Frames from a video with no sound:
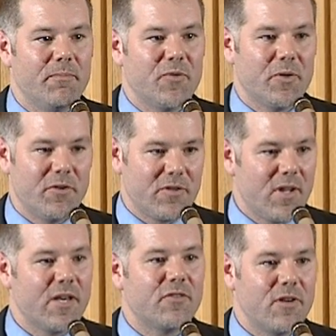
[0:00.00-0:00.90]
So there's a
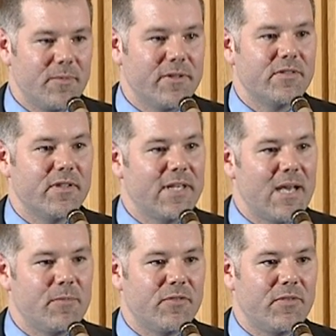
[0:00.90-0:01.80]
lot of turbulence in the
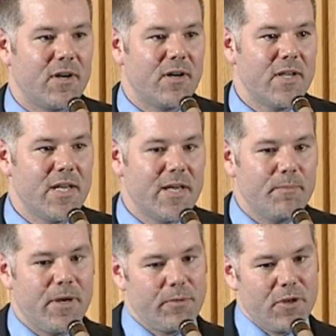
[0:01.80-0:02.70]
atmosphere,
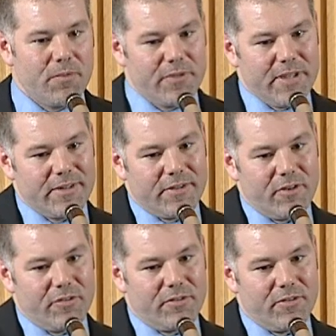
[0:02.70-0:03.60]
but we don't think that
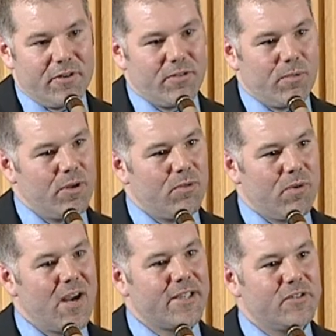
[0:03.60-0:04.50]
there's a real
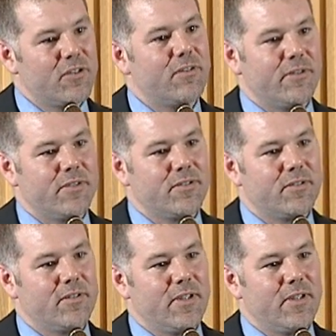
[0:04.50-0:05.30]
rocky surface.